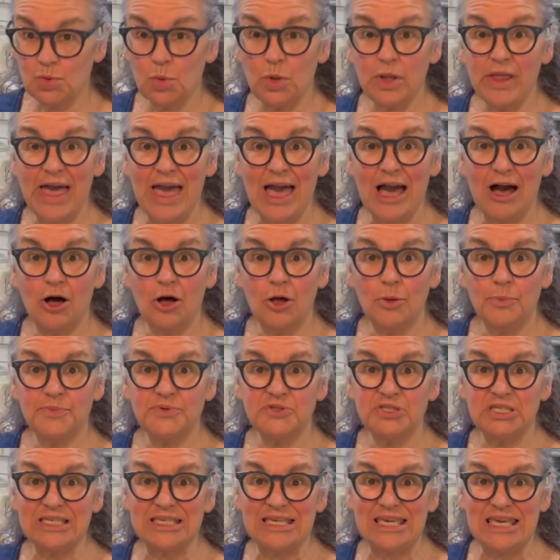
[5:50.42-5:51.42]
will
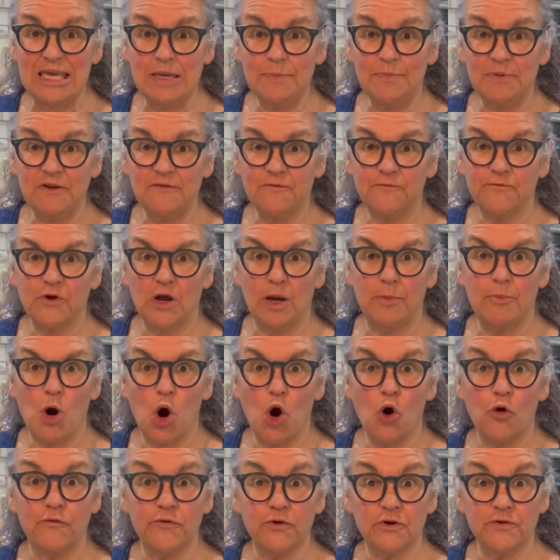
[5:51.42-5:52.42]
help to keep it from
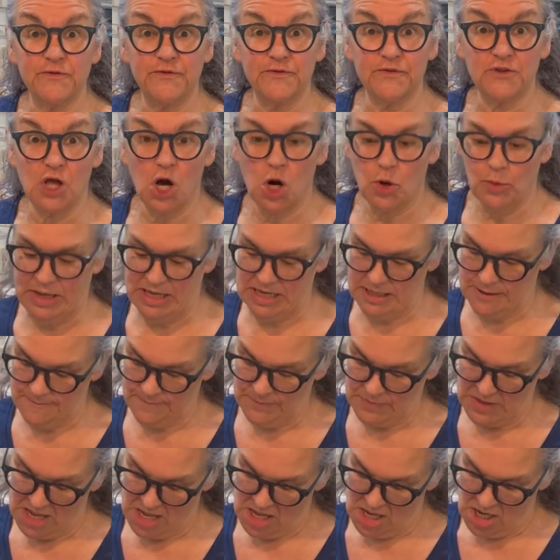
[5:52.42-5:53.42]

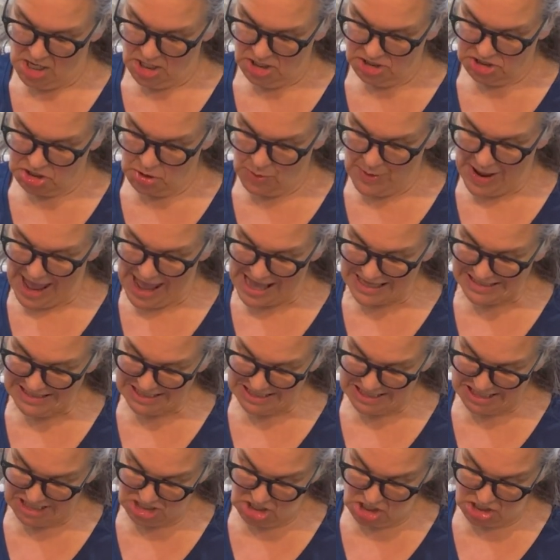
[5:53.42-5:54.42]
overflowing. So as
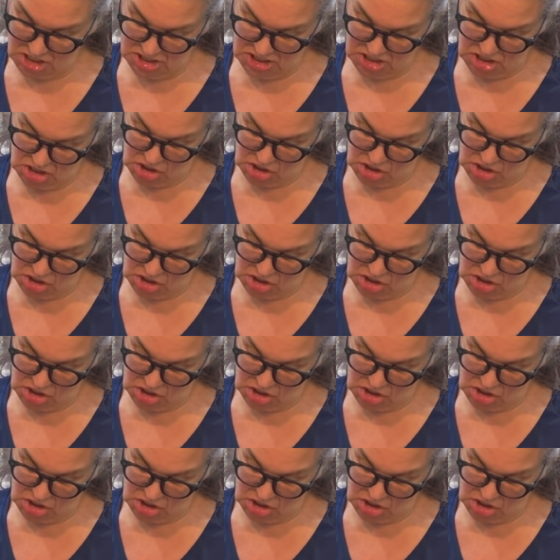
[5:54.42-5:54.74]
it starts to